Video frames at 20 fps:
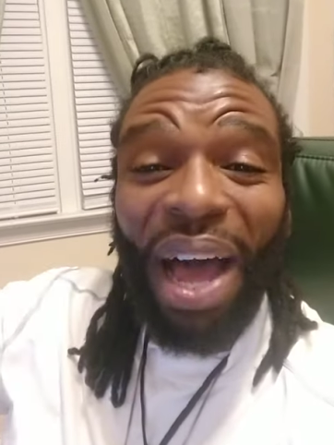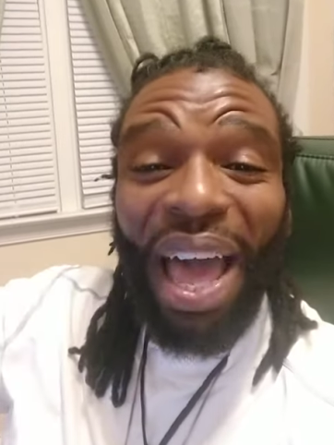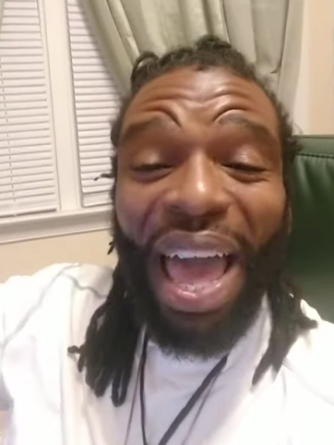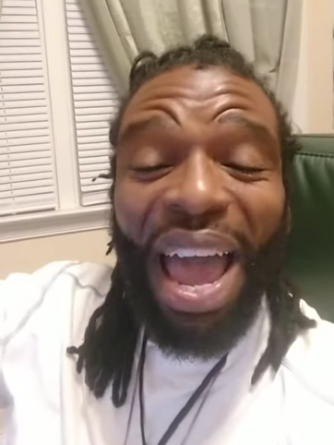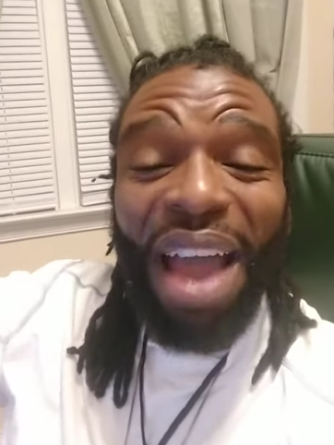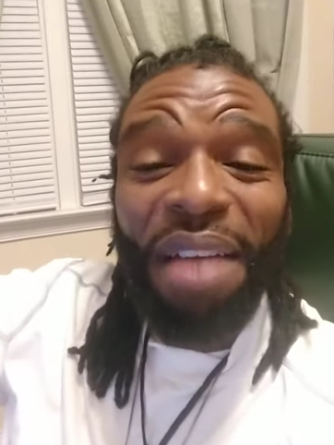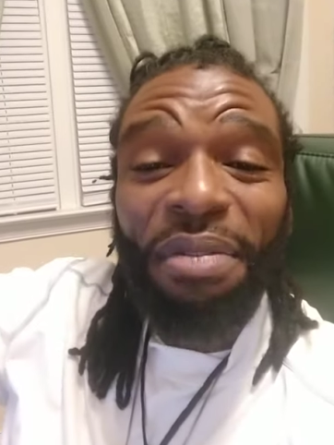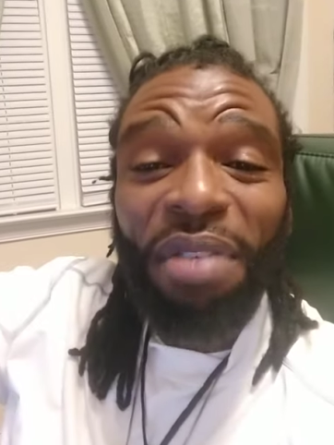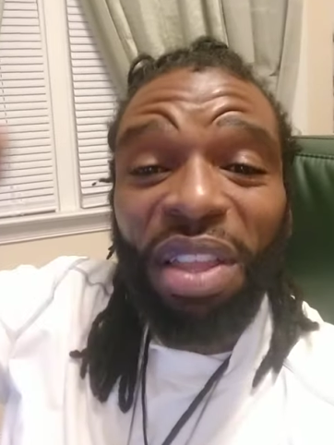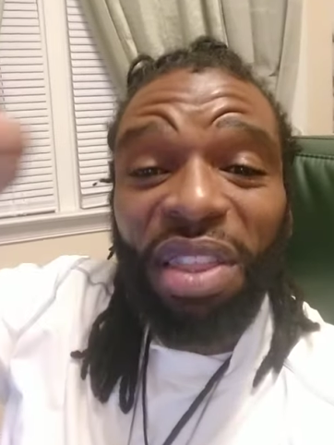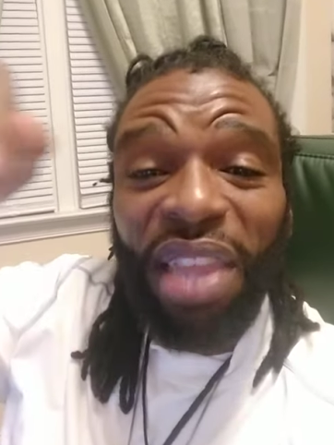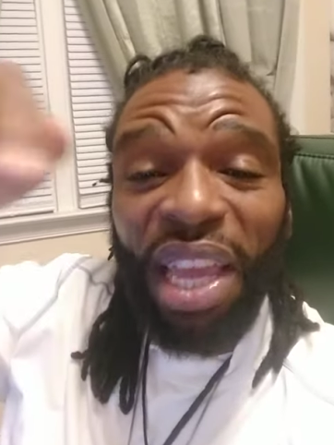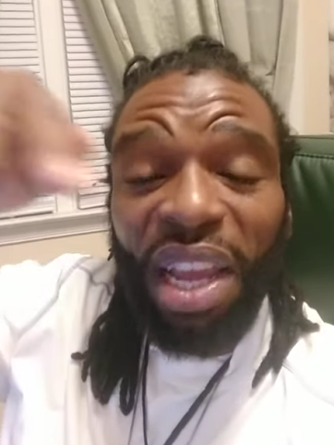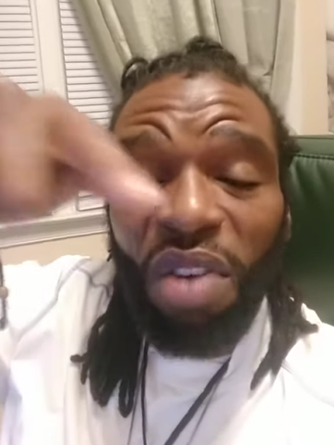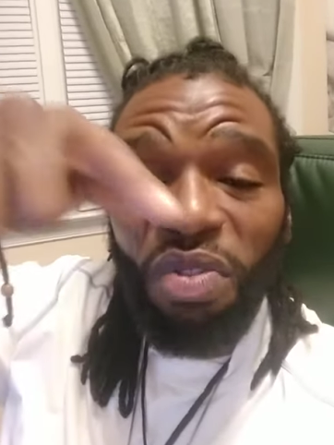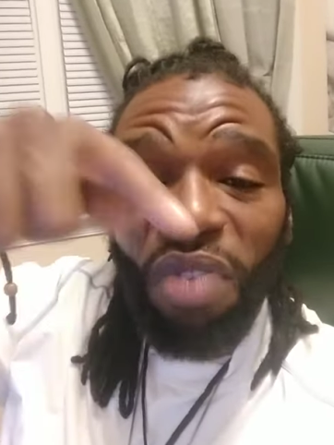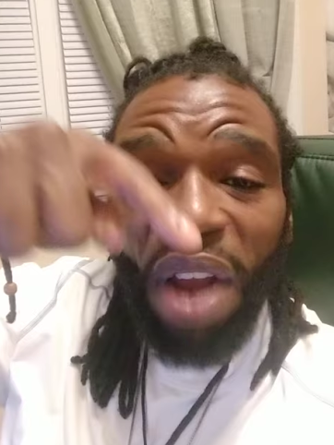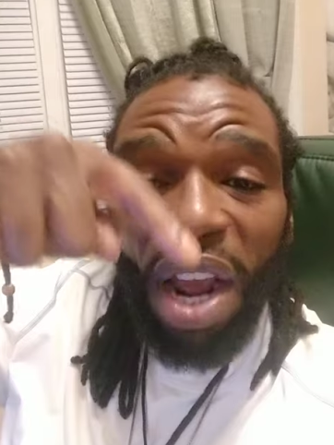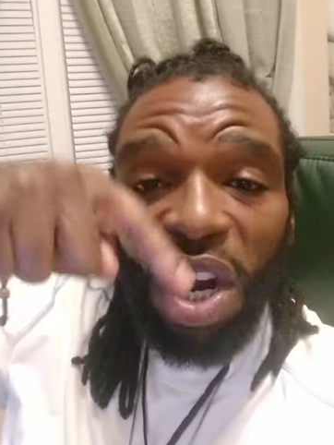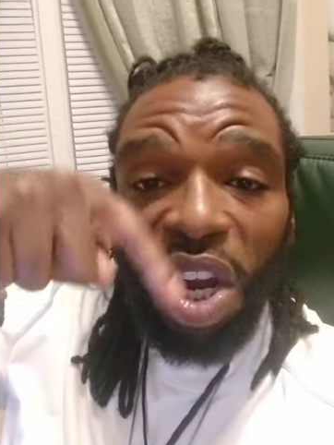But everything
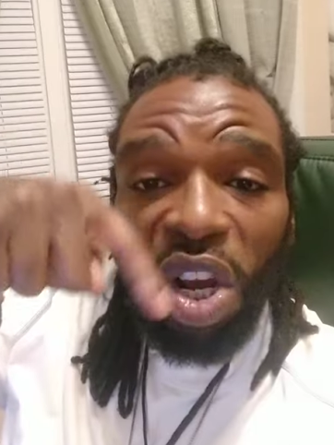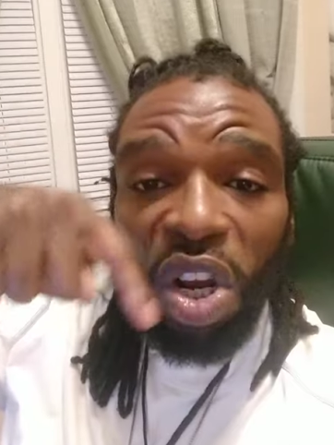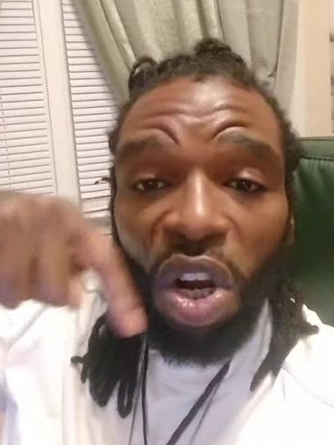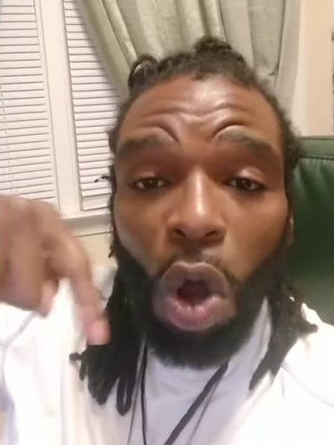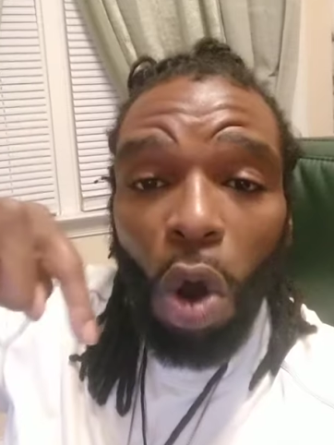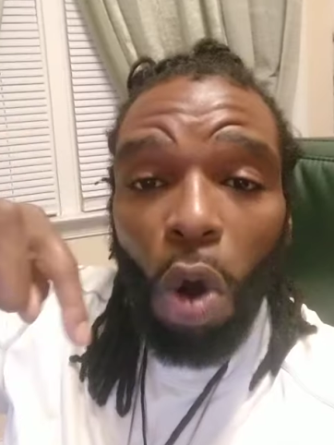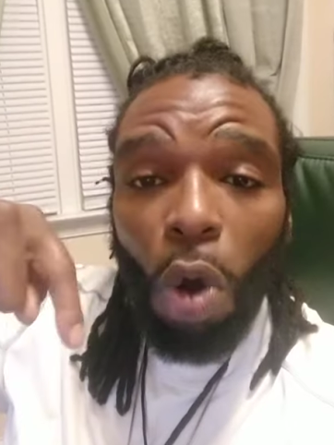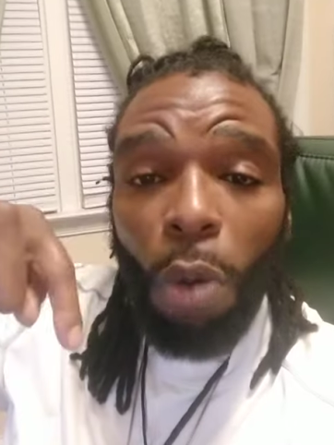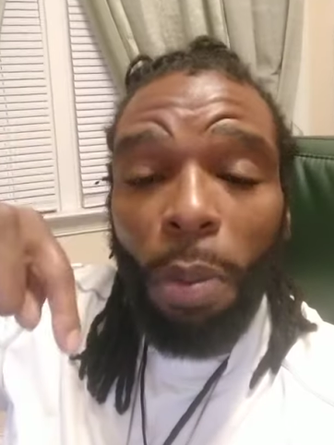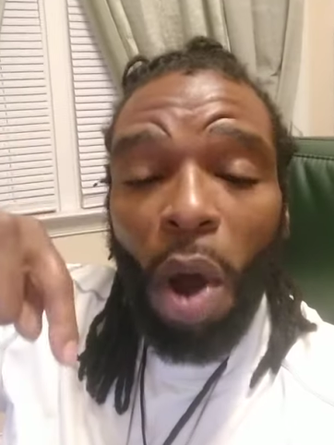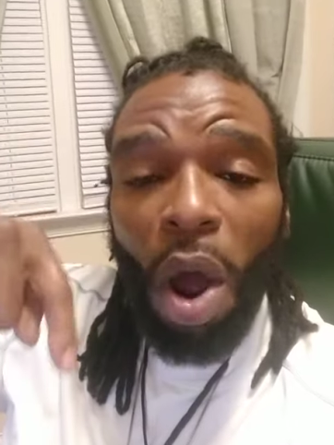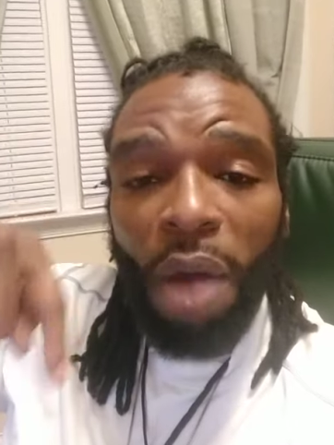around the globe,